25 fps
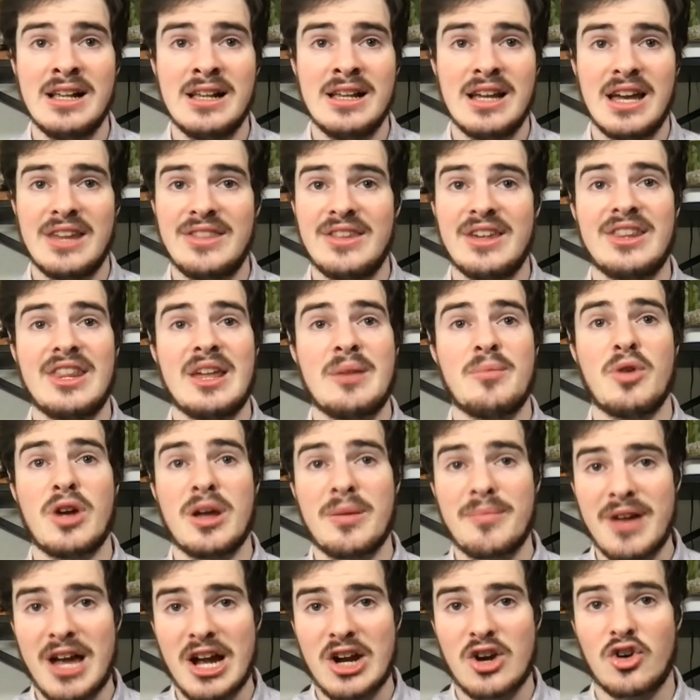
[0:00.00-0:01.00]
And then they bring
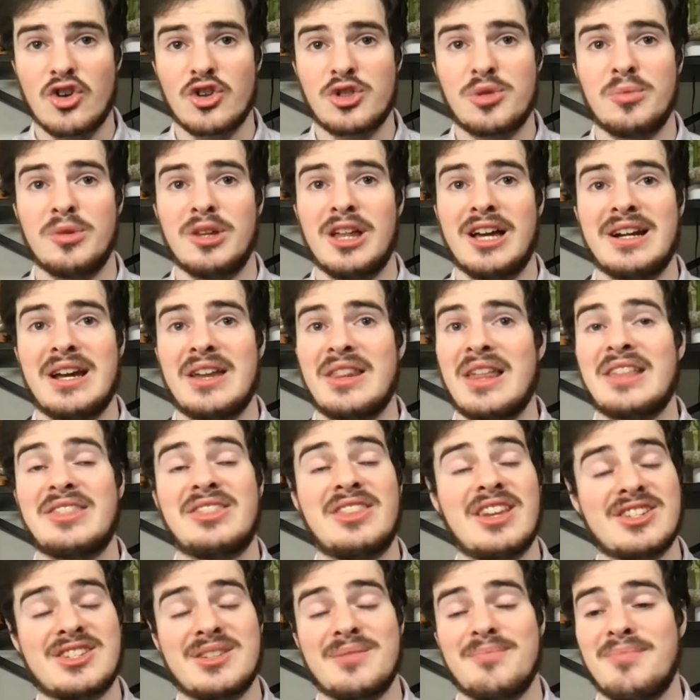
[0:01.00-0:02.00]
back Arthur Millette. Now, that
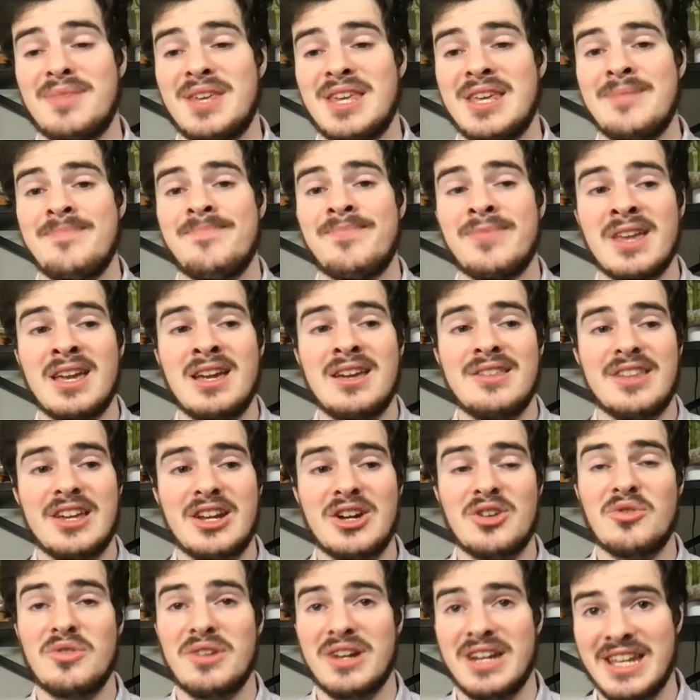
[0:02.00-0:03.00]
doesn't mean they
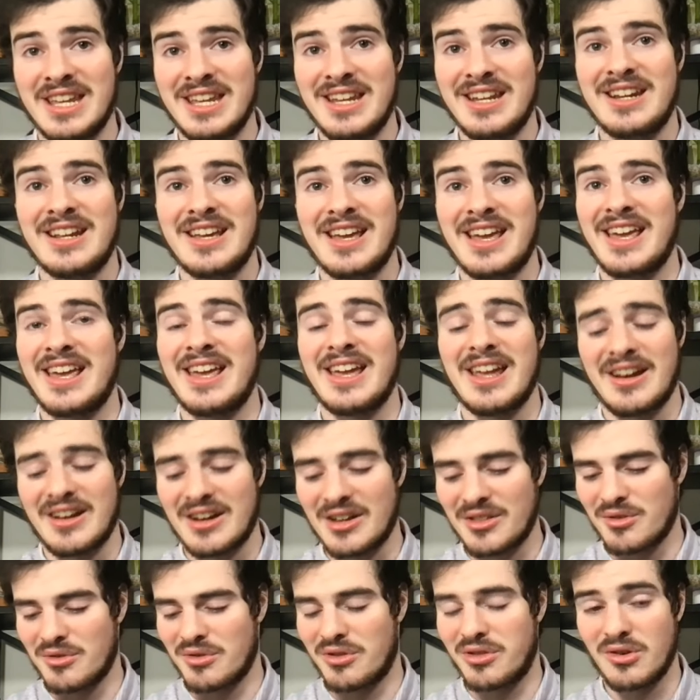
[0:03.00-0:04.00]
don't need
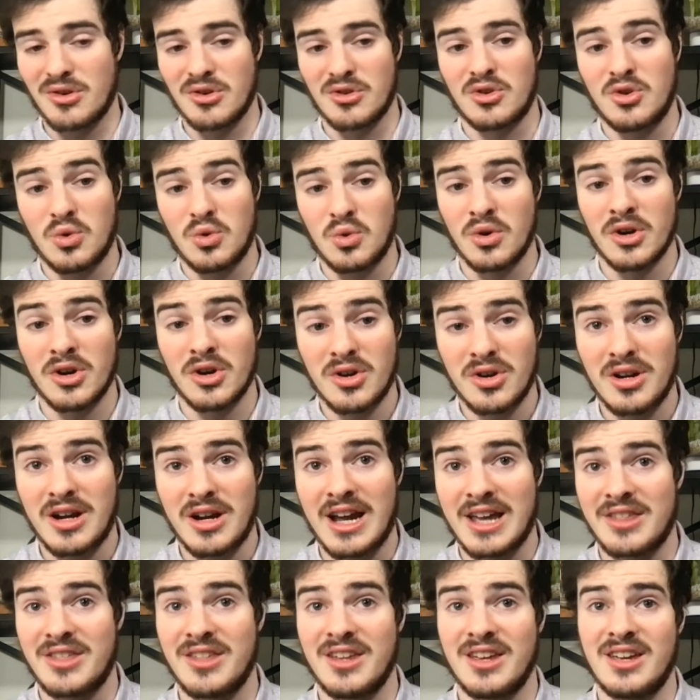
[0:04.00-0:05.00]
another third corner.
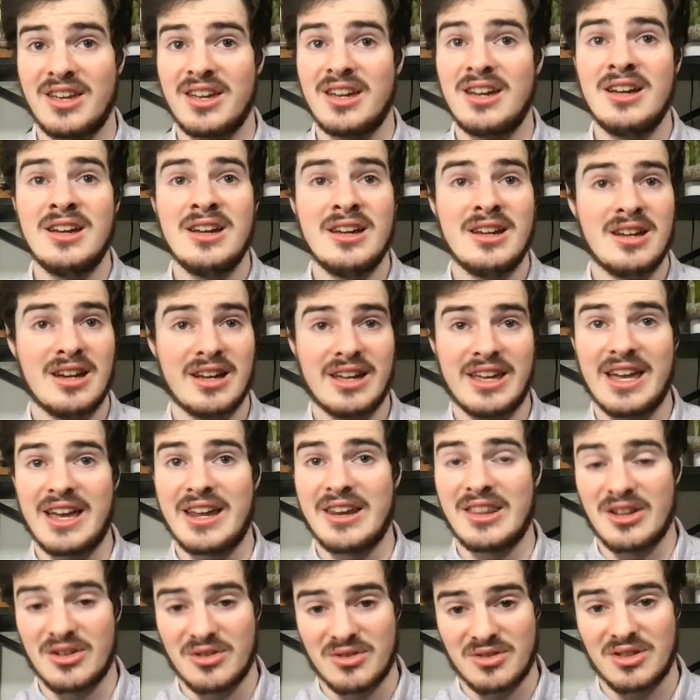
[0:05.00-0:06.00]
I think,
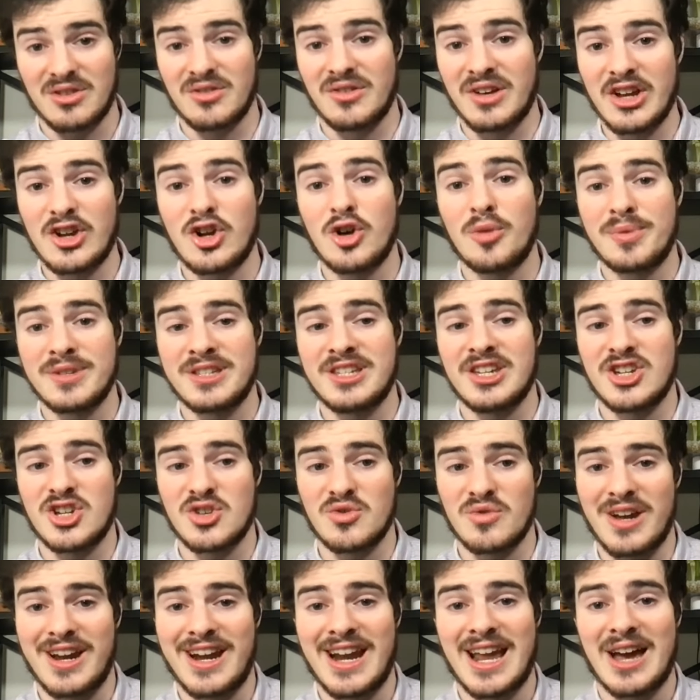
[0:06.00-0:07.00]
again, their nickel position
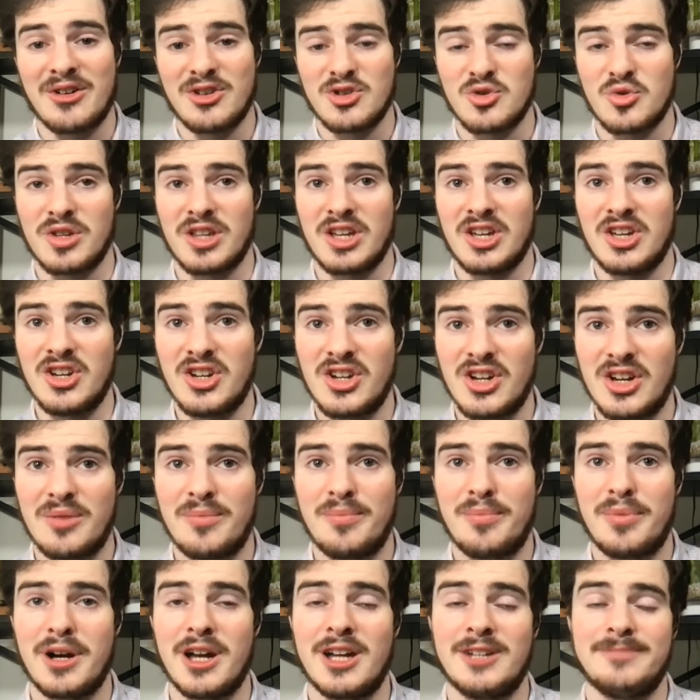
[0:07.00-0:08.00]
right now is really good,
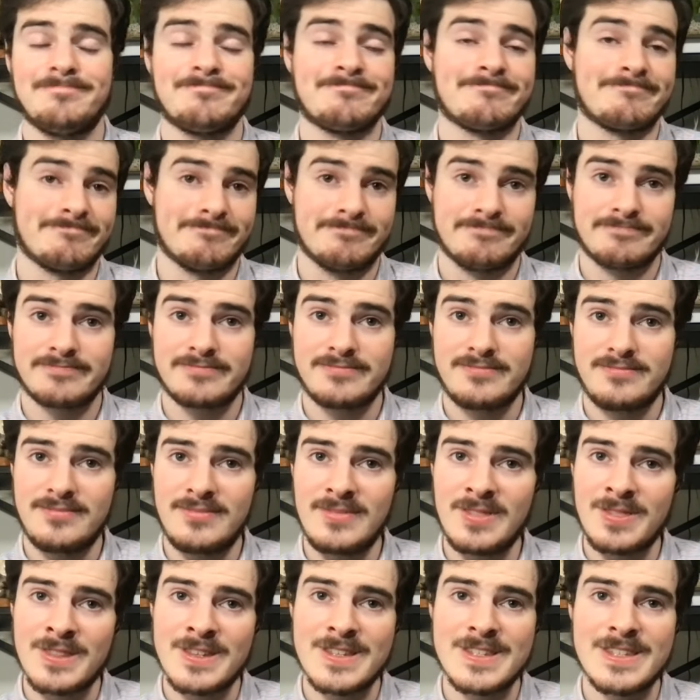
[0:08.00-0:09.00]
but
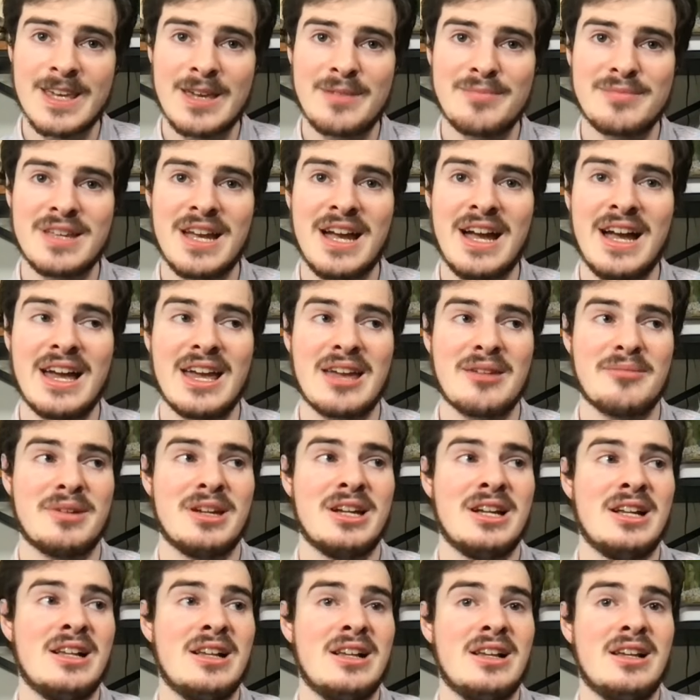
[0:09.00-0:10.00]
same time,
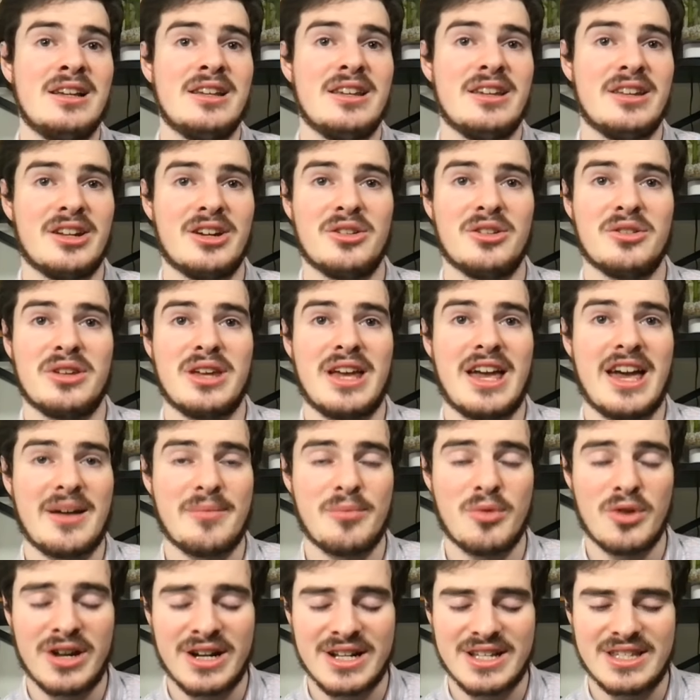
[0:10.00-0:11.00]
you know, you have
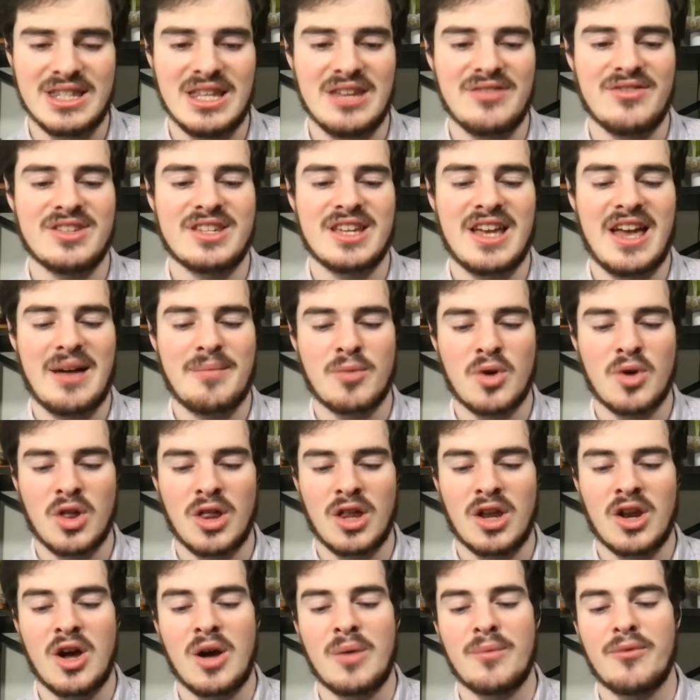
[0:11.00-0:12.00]
Brandon Stevens, you have
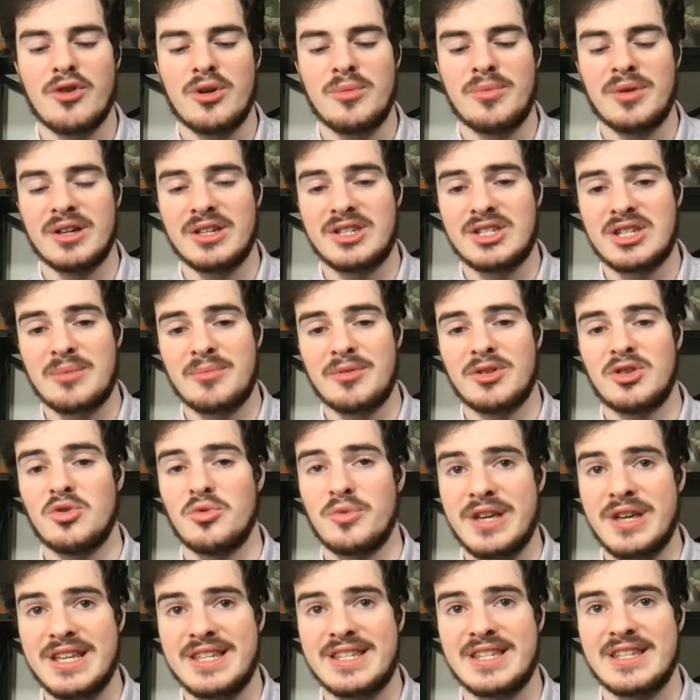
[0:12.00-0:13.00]
Marlon Humphrey, but some of the
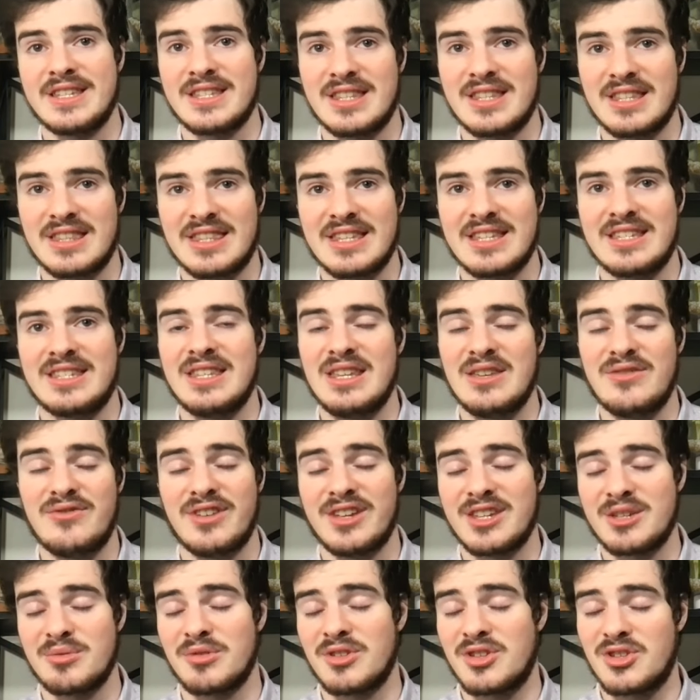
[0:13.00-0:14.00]
reasons that this
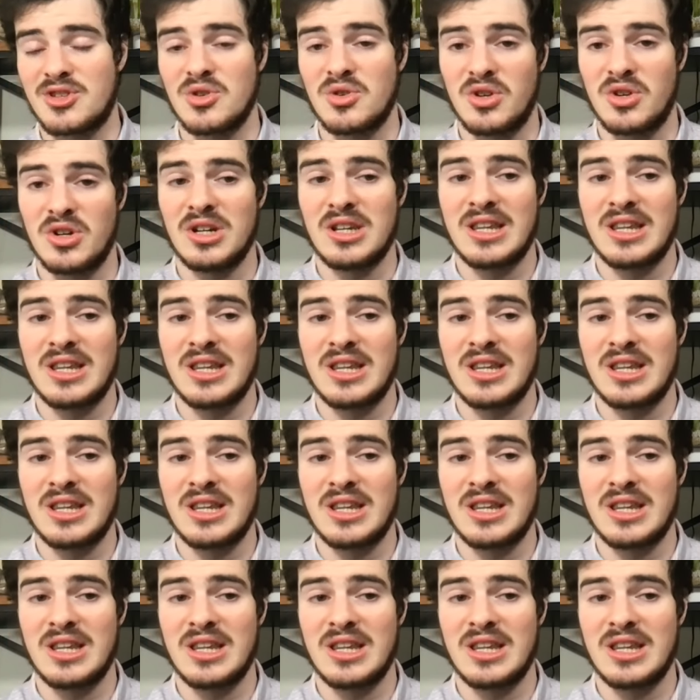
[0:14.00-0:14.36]
defense was so good